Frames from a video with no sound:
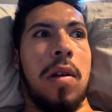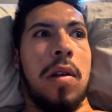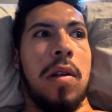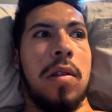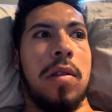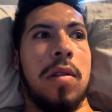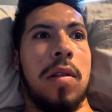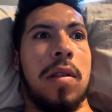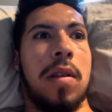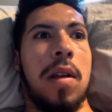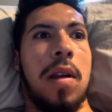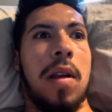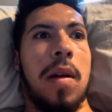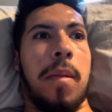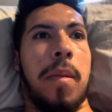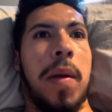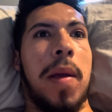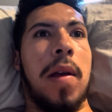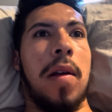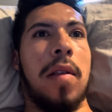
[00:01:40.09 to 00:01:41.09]
So it's going to
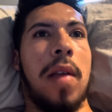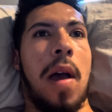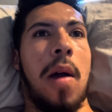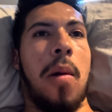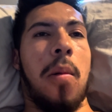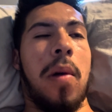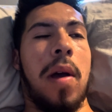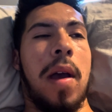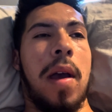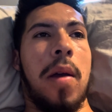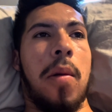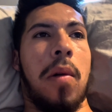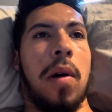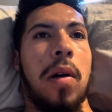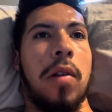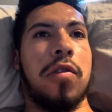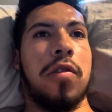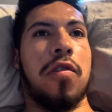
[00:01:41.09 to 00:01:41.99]
appear that way while